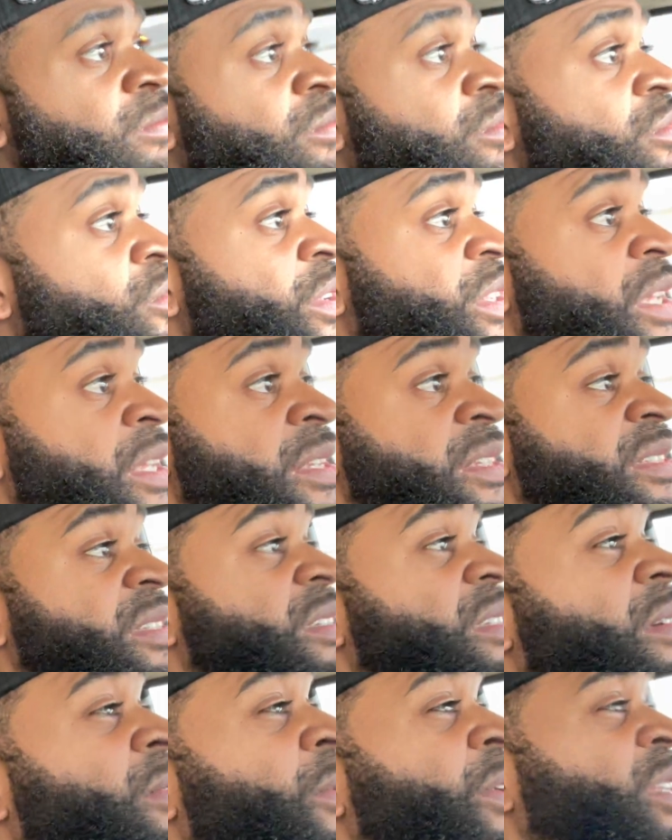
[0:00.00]

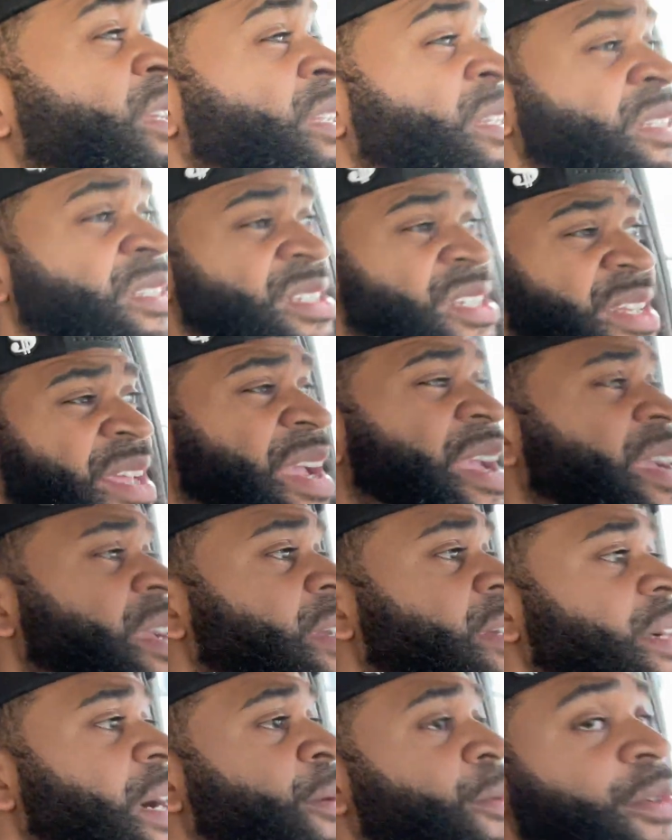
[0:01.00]
within today,
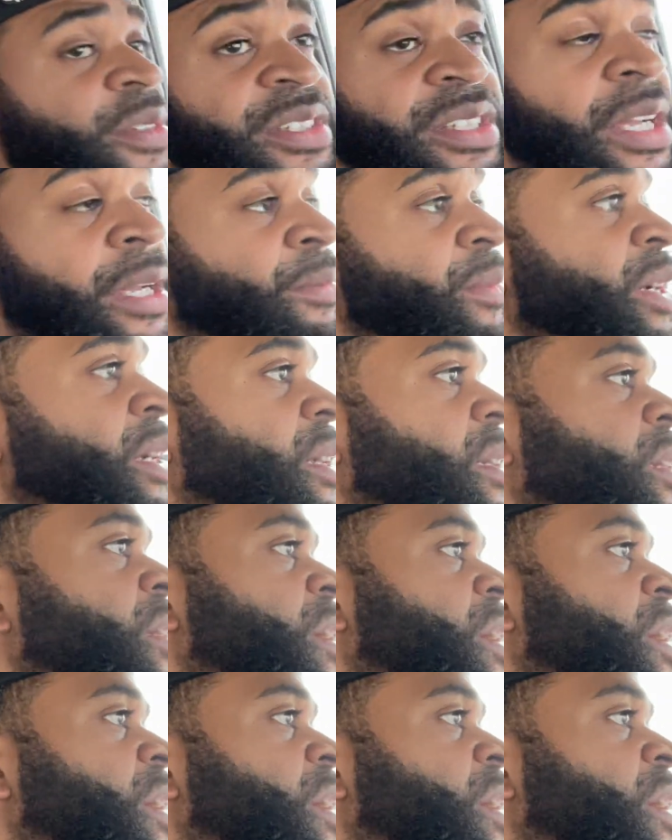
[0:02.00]
I would say, man.